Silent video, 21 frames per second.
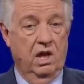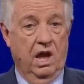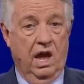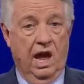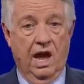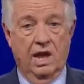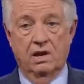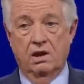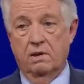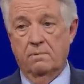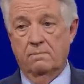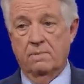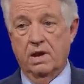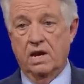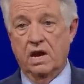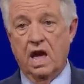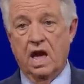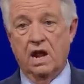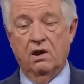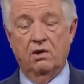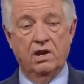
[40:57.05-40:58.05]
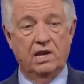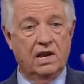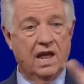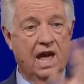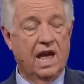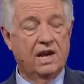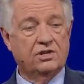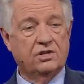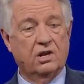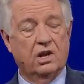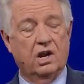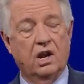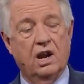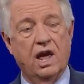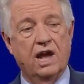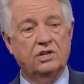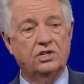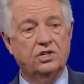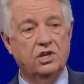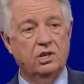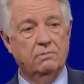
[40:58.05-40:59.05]
And, but not only national
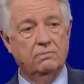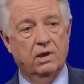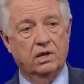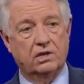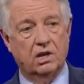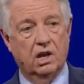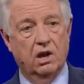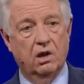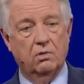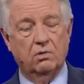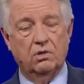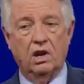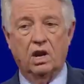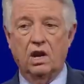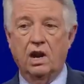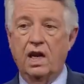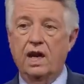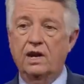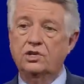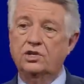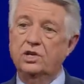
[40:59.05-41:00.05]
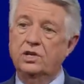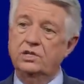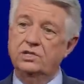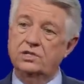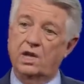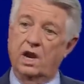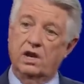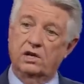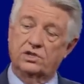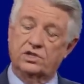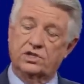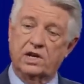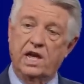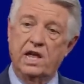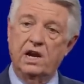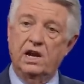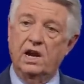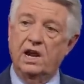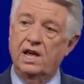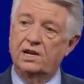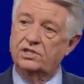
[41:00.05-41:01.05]
election, but the local elections and our
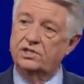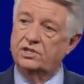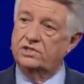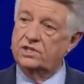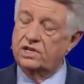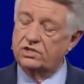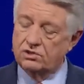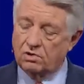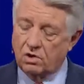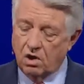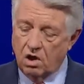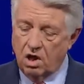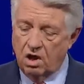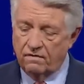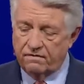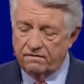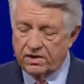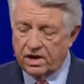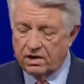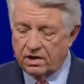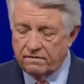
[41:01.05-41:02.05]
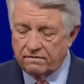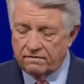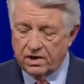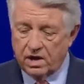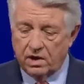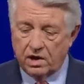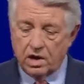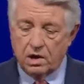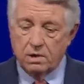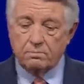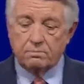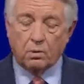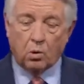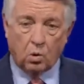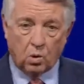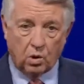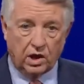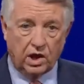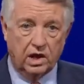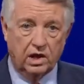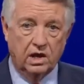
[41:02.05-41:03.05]
state elections, these are all very, very
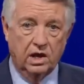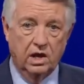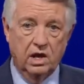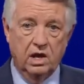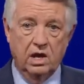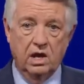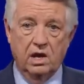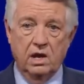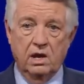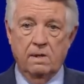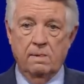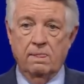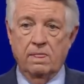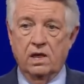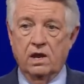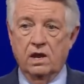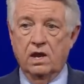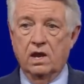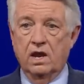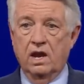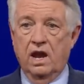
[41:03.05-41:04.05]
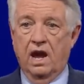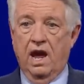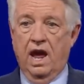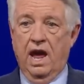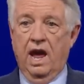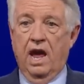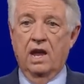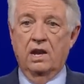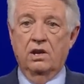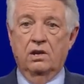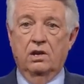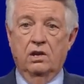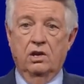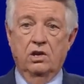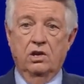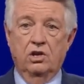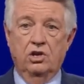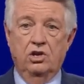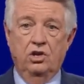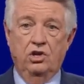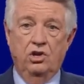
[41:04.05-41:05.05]
important. And
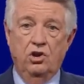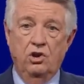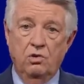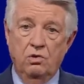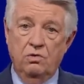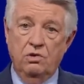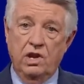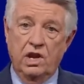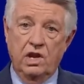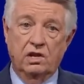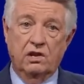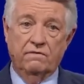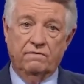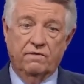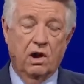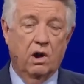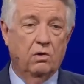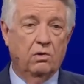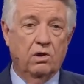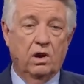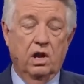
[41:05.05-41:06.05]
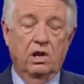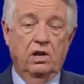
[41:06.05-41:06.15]
you need to vote.